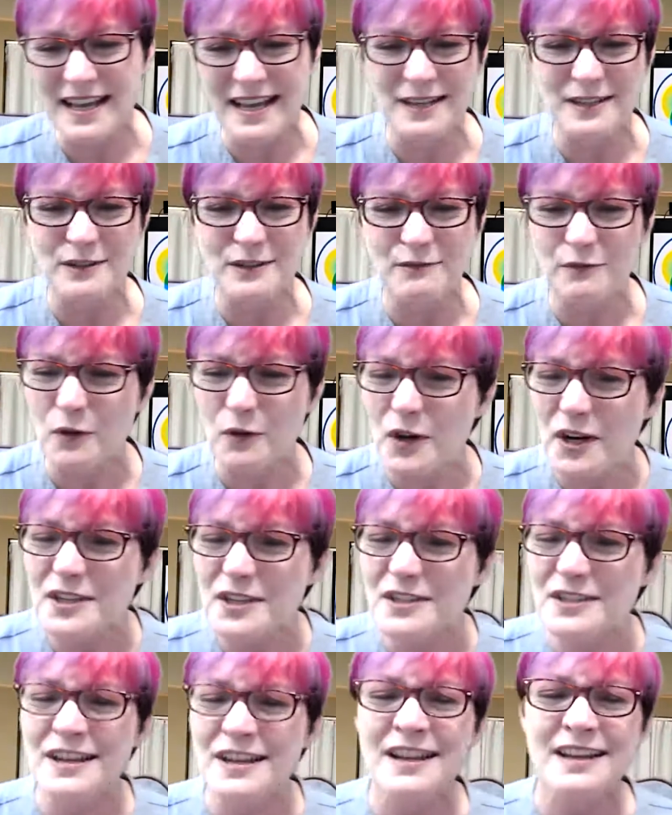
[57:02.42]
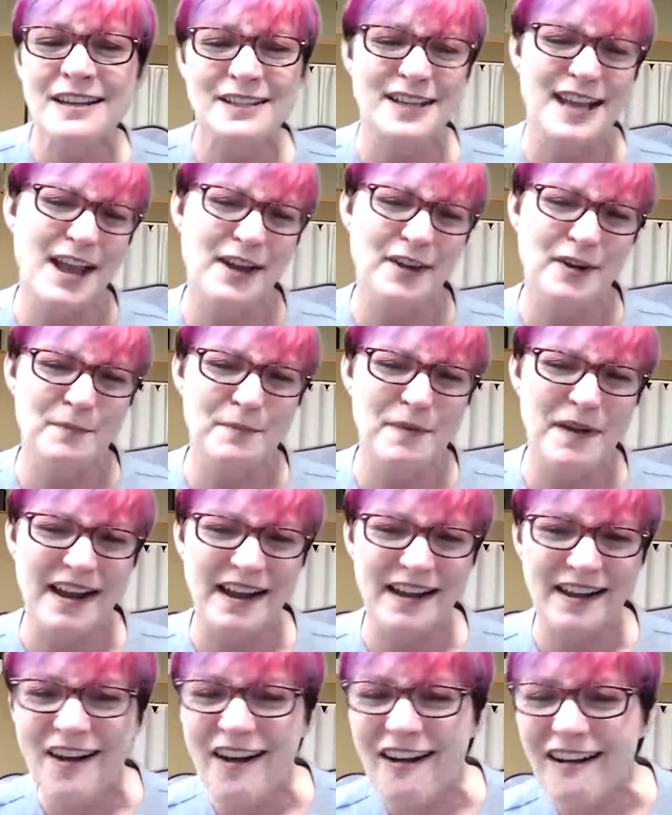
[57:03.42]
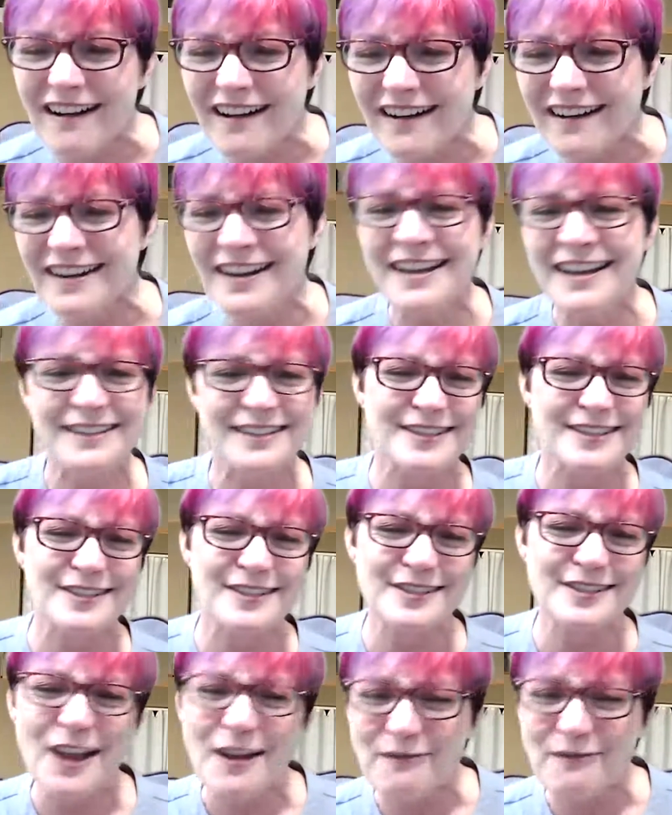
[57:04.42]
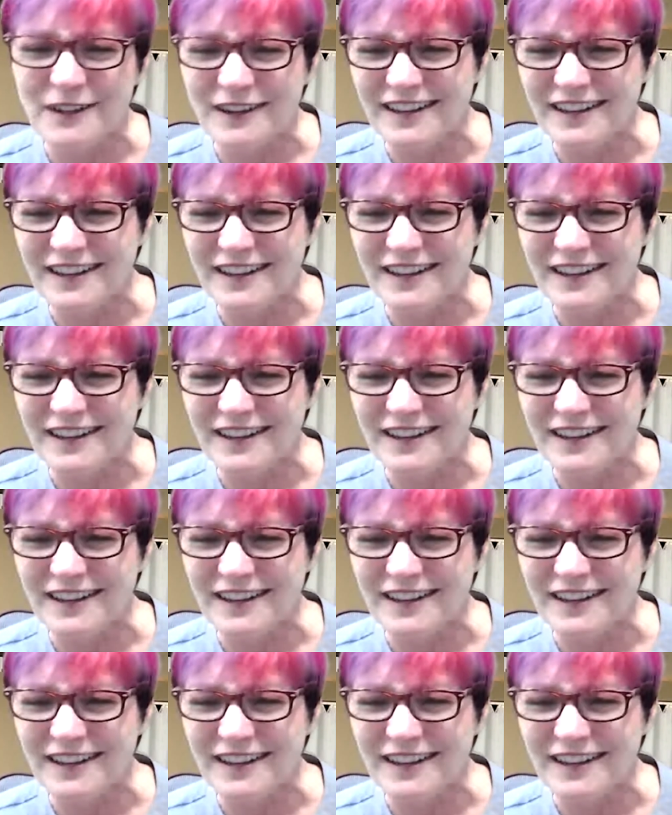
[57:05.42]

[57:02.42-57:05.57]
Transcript: and divorce to how to buy a car to software